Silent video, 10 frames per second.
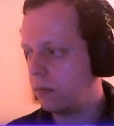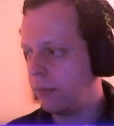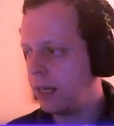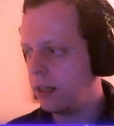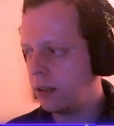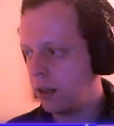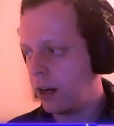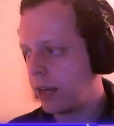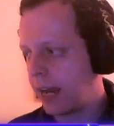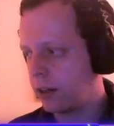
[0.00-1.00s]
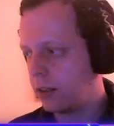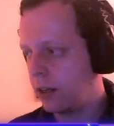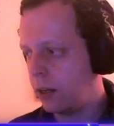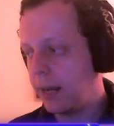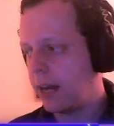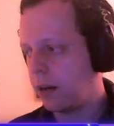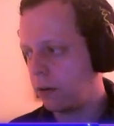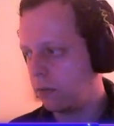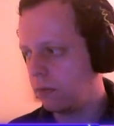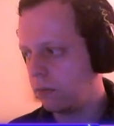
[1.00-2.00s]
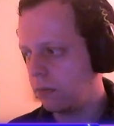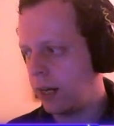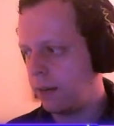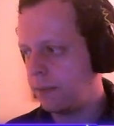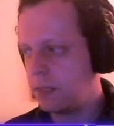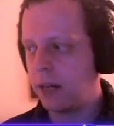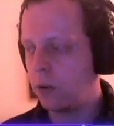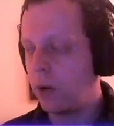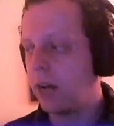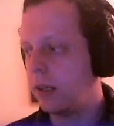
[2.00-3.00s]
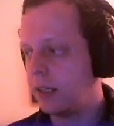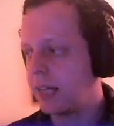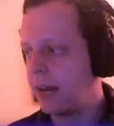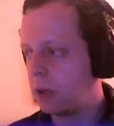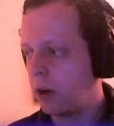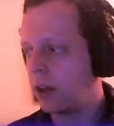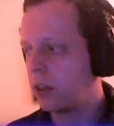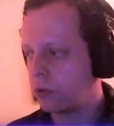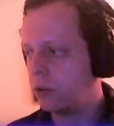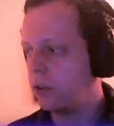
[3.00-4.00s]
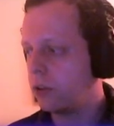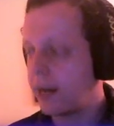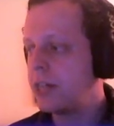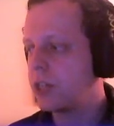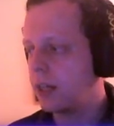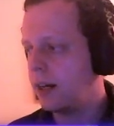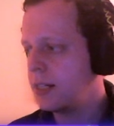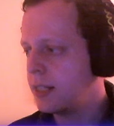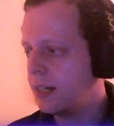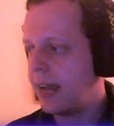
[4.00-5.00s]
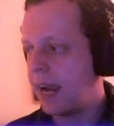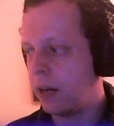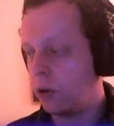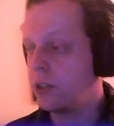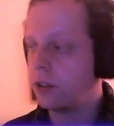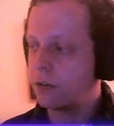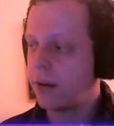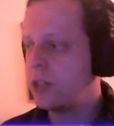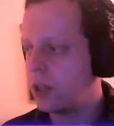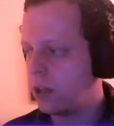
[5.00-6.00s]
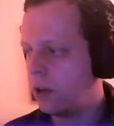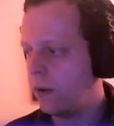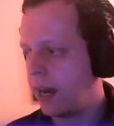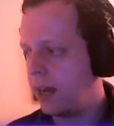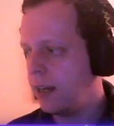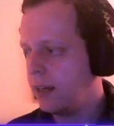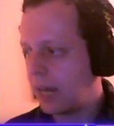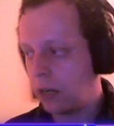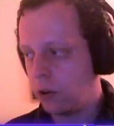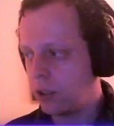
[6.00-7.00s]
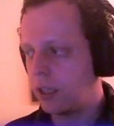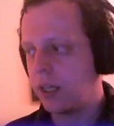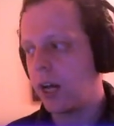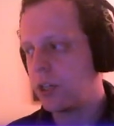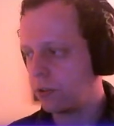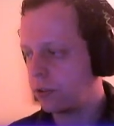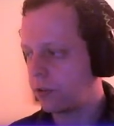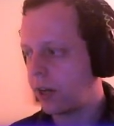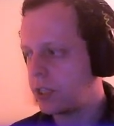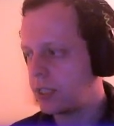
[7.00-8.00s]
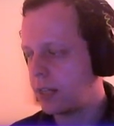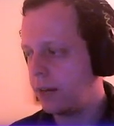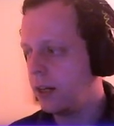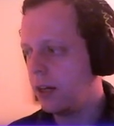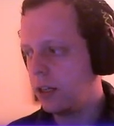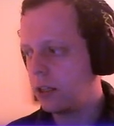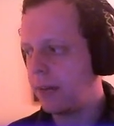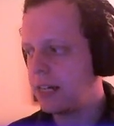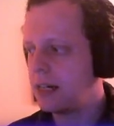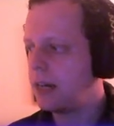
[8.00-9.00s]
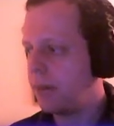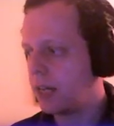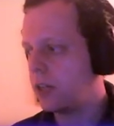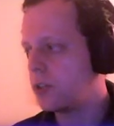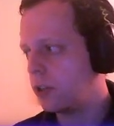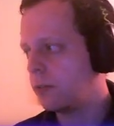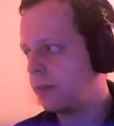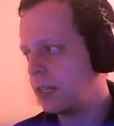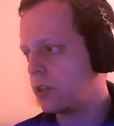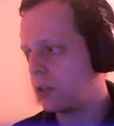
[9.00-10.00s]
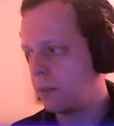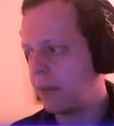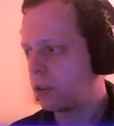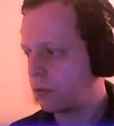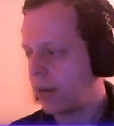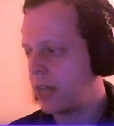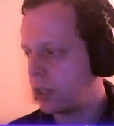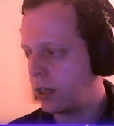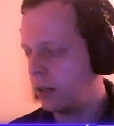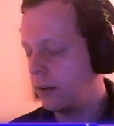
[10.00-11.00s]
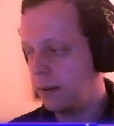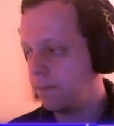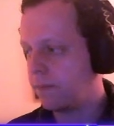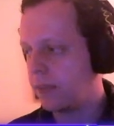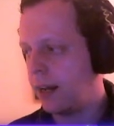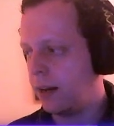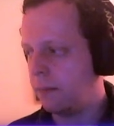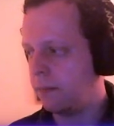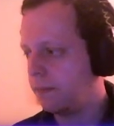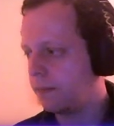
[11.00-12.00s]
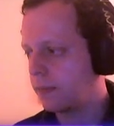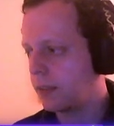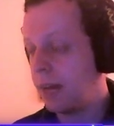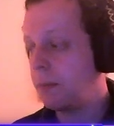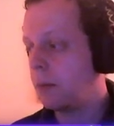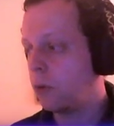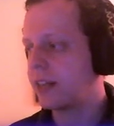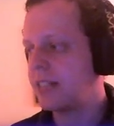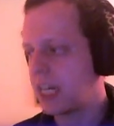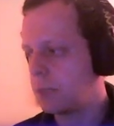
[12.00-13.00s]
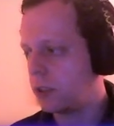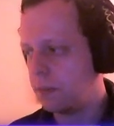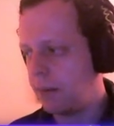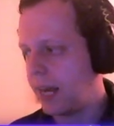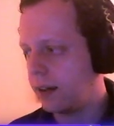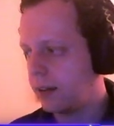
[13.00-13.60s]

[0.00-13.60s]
and her player spent quite a bit of time going through the Ranger class and also the Ranger UA and also the Tasha Ranger stuff to basically pick and choose features to make the Ranger a bit more accessible to play.